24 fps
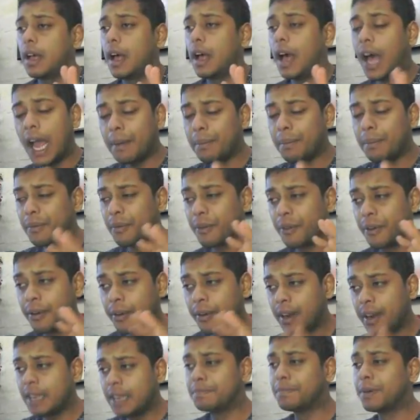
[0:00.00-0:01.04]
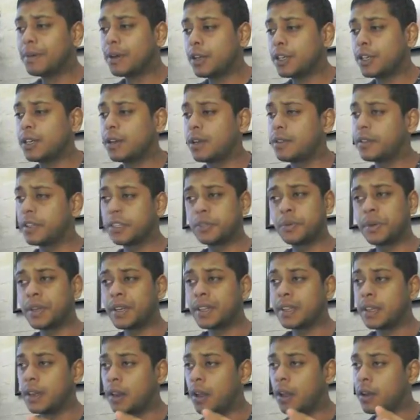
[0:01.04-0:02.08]
I'm really bullish on this one
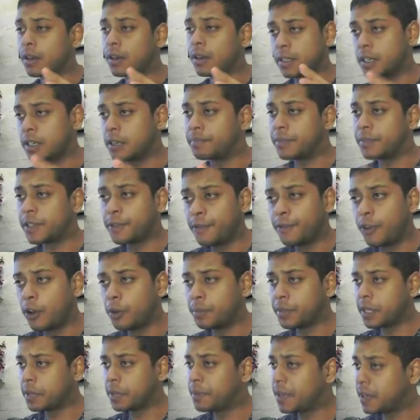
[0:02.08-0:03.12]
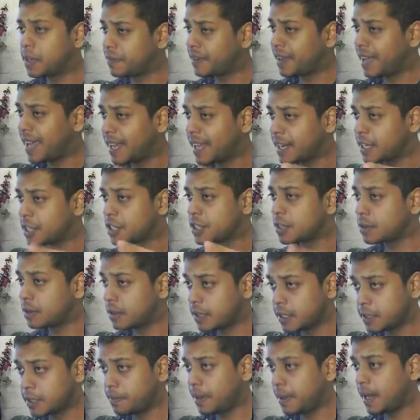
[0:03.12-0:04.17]
in the long term. It's forming a bit of a head and
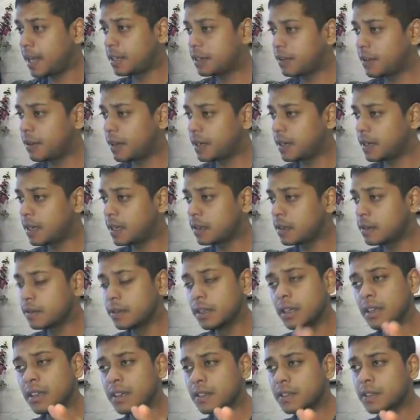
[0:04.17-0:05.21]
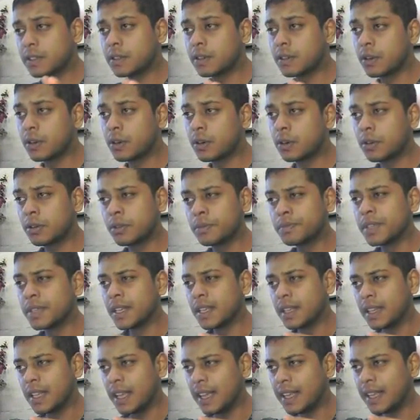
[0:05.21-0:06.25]
shoulders pattern right now, so
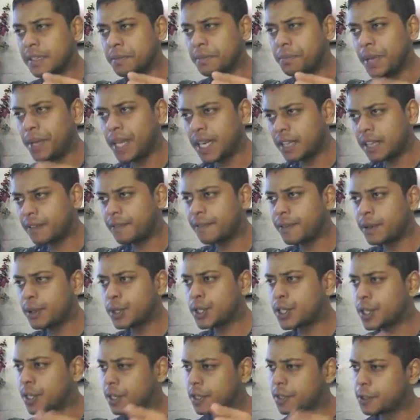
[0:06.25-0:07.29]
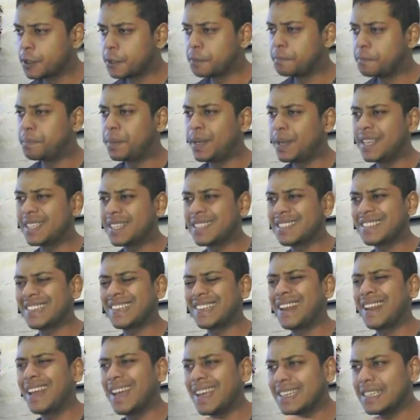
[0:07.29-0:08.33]
its immediate future could be
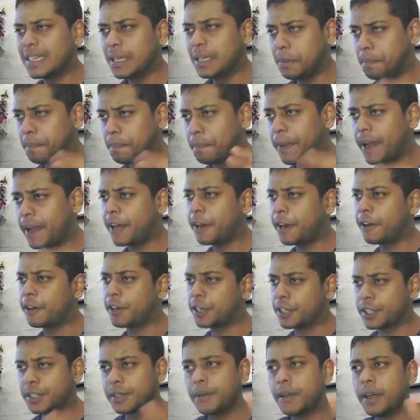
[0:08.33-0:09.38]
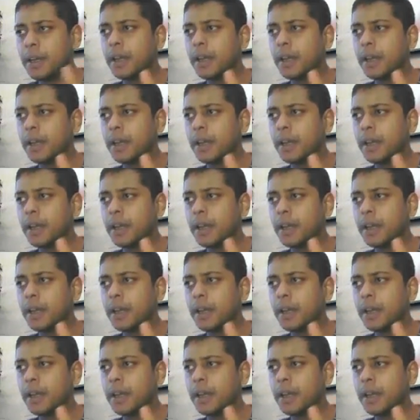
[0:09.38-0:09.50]
slightly bearish.